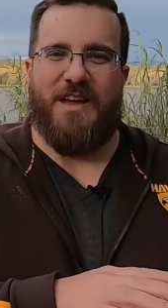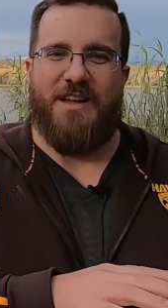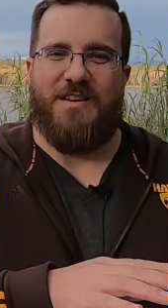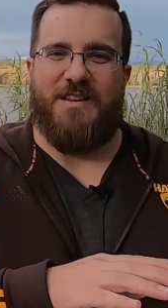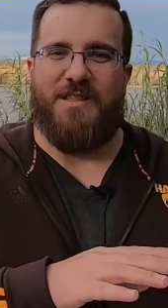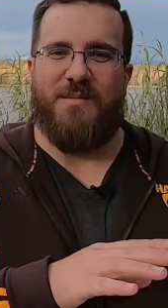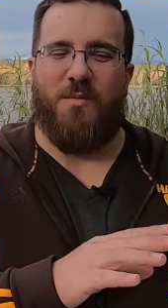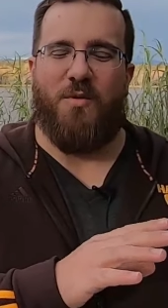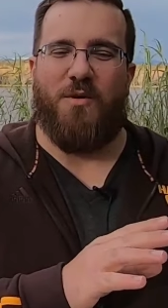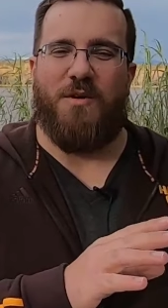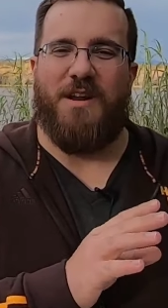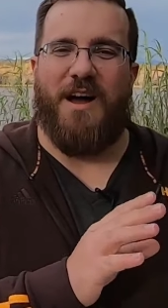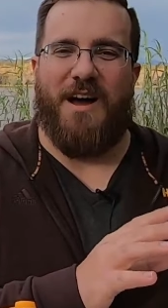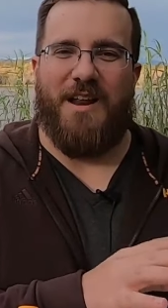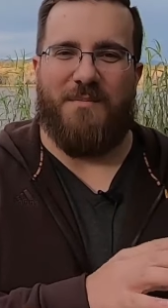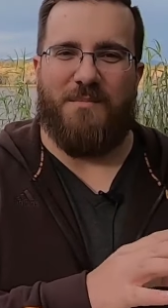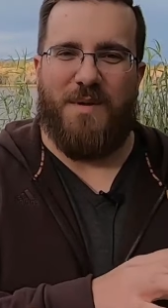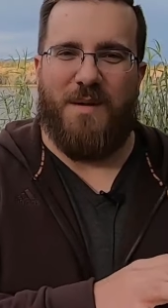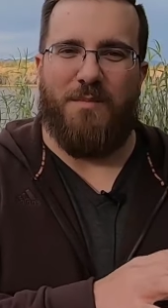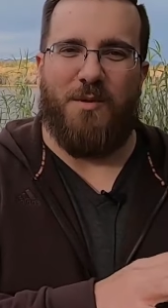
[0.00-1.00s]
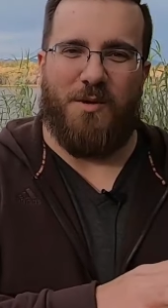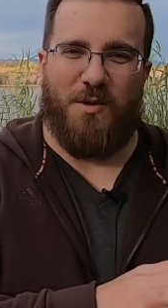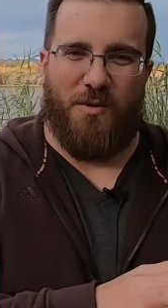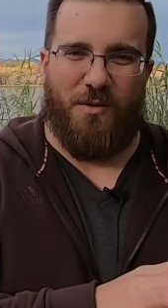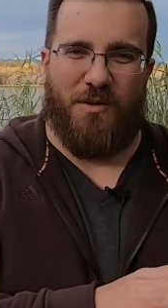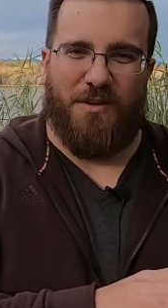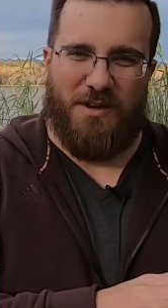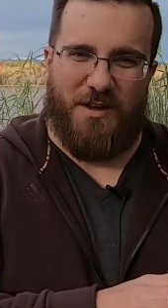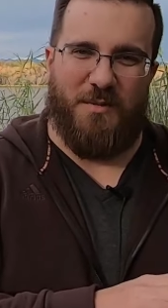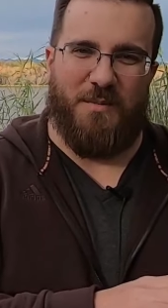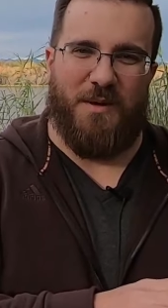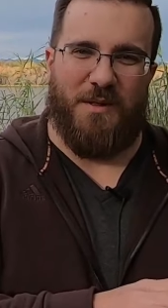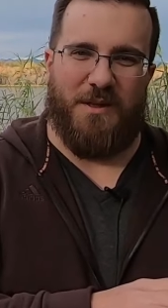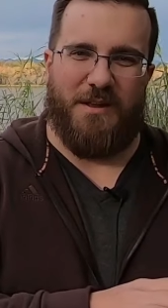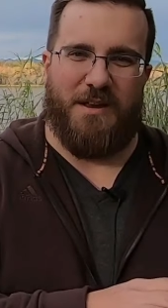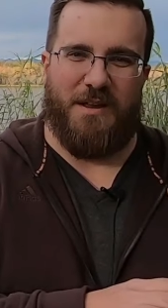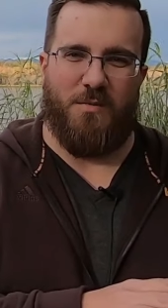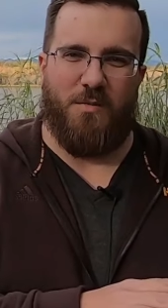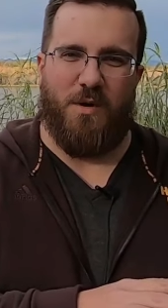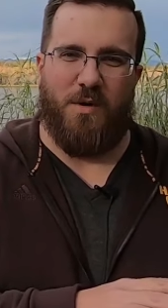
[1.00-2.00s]
to the more non biblical
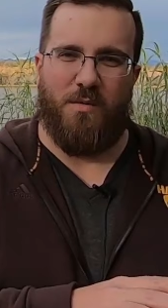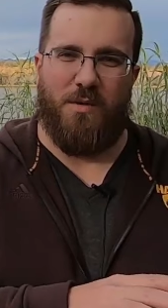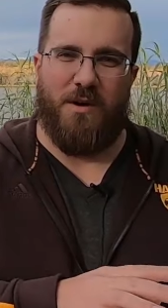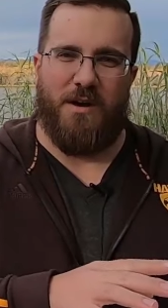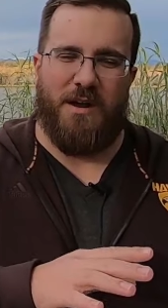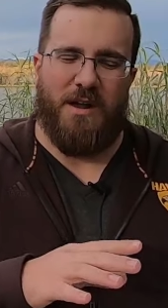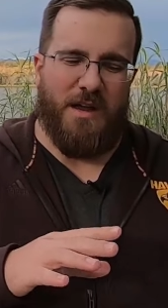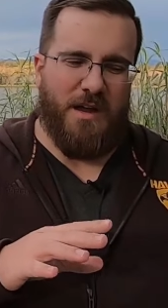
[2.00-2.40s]
humility where we're,